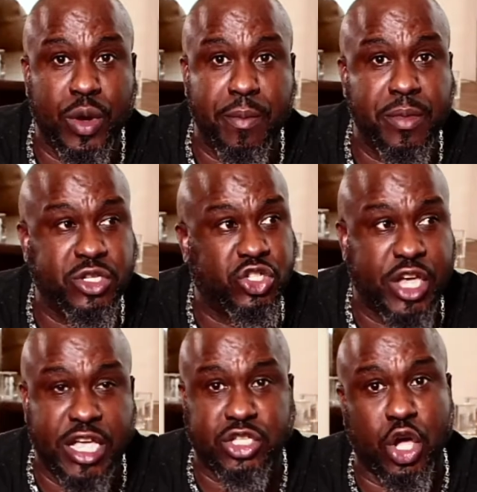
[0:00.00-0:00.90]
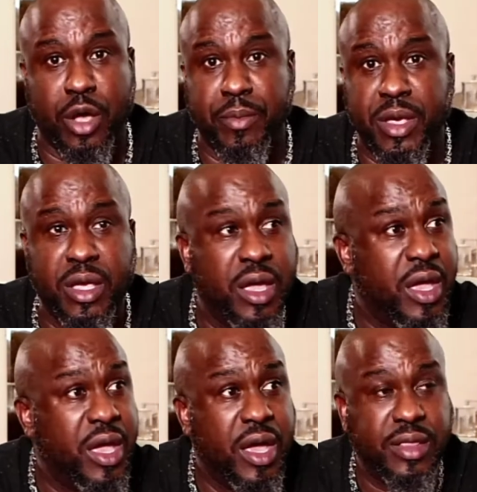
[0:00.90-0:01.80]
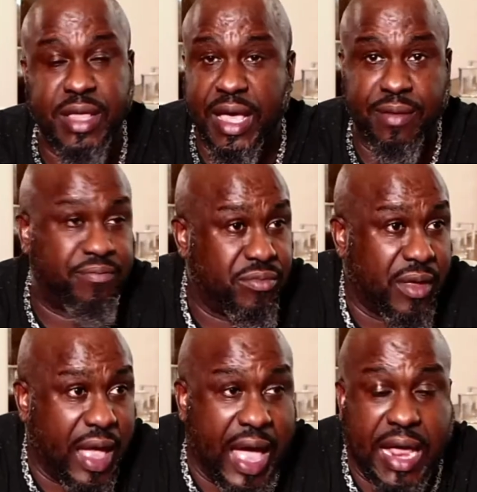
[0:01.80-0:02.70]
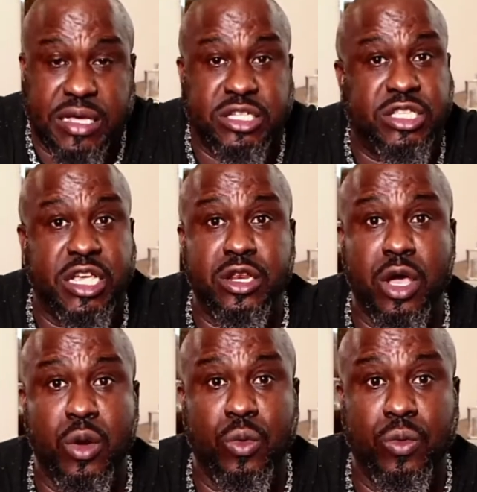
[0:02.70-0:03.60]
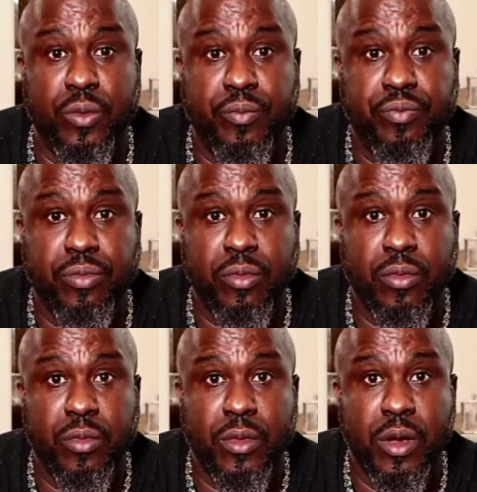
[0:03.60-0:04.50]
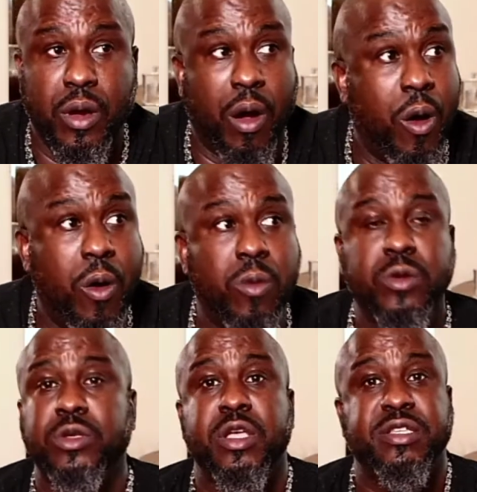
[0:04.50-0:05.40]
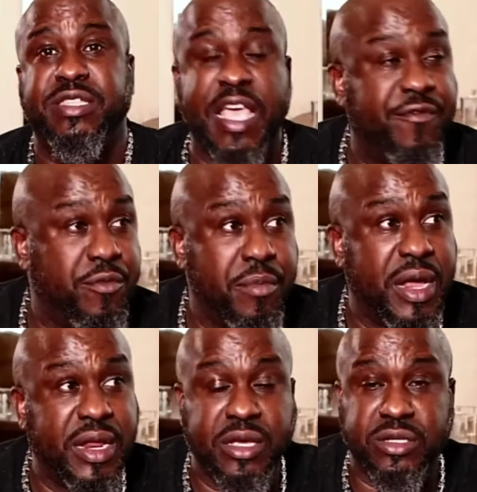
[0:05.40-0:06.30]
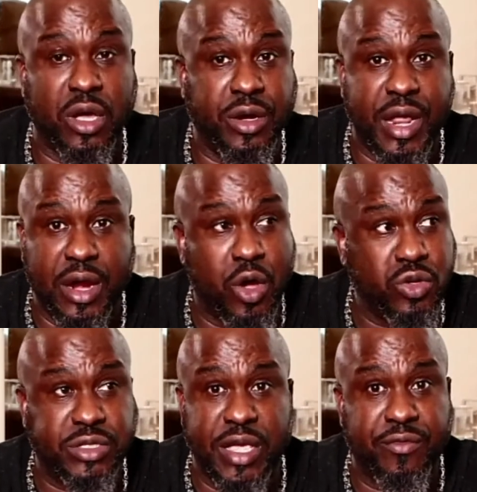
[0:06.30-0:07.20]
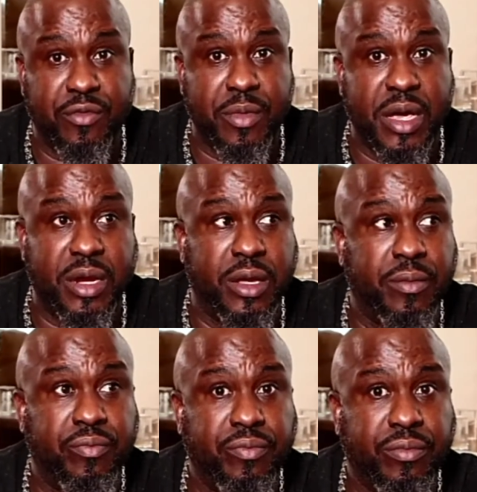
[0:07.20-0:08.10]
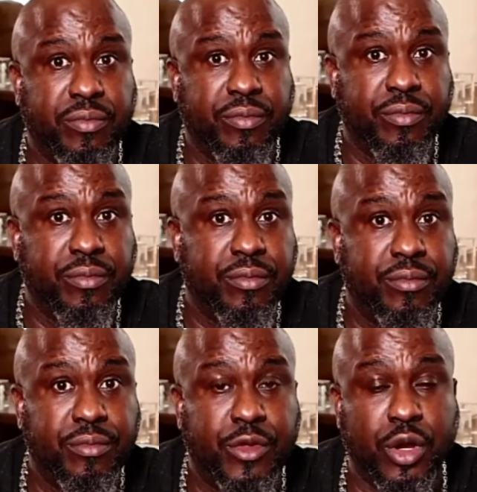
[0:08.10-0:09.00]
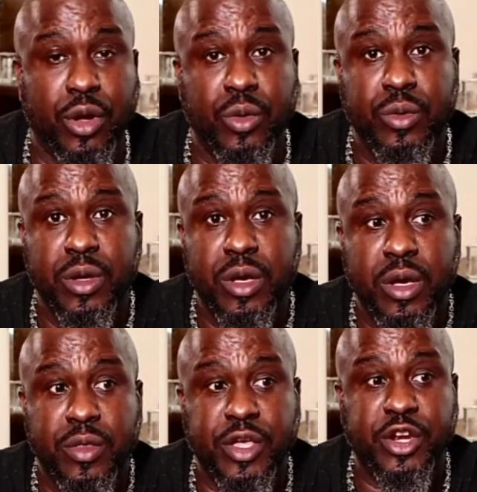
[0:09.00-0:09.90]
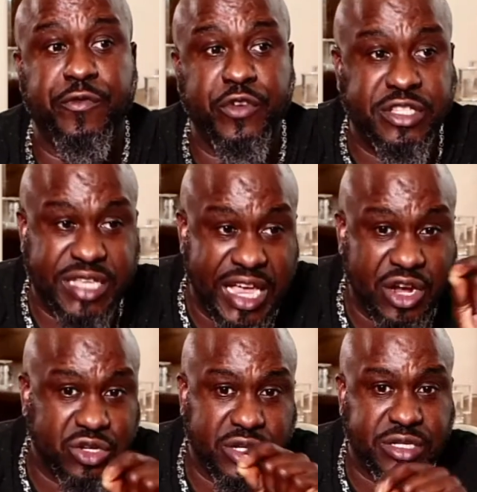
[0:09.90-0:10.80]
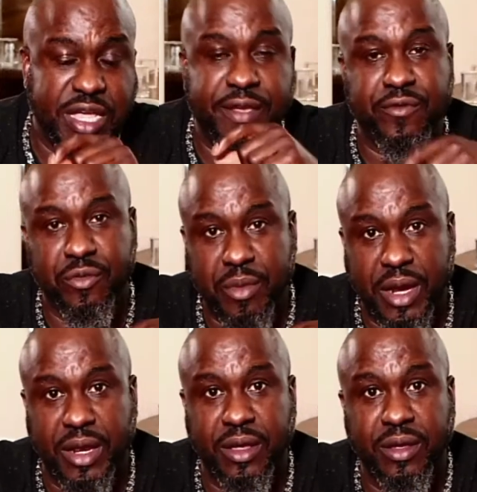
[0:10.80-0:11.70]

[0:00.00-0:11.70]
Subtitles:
Mr. Chad taught me that I just didn't know. All saving money is not all saving money. There are different tiers of saving money.